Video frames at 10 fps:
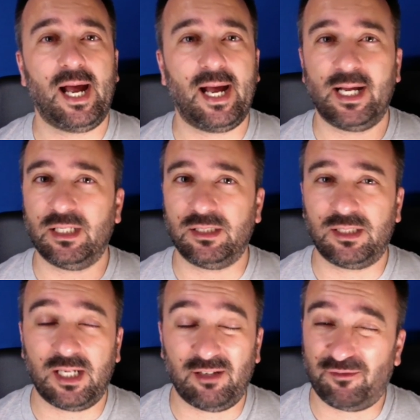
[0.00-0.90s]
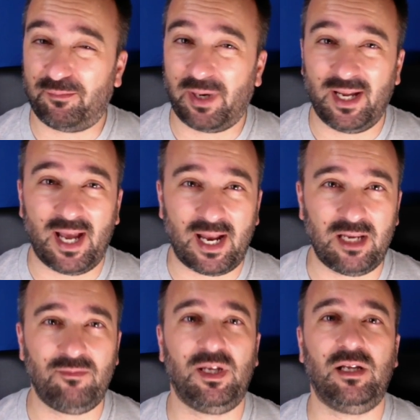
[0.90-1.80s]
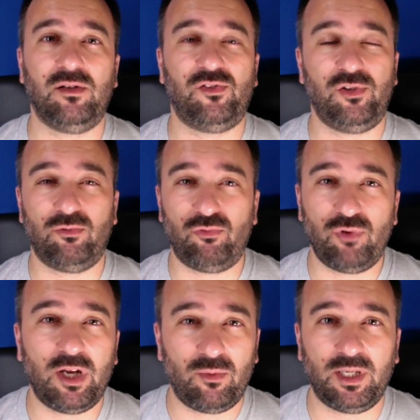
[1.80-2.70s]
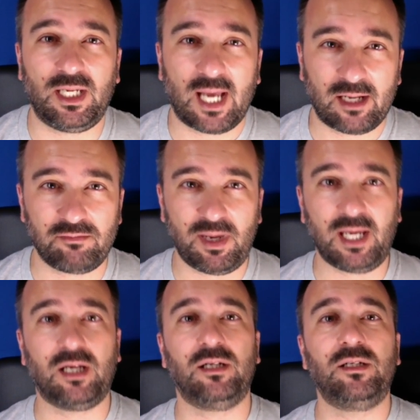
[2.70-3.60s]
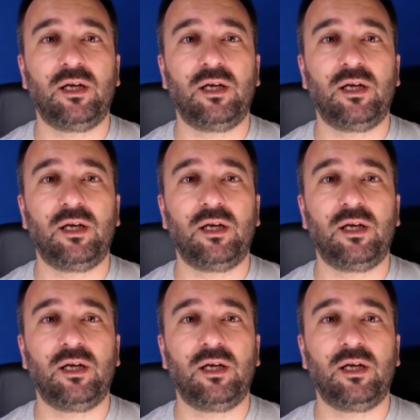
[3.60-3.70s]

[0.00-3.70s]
And if by any means you really, really can't make it,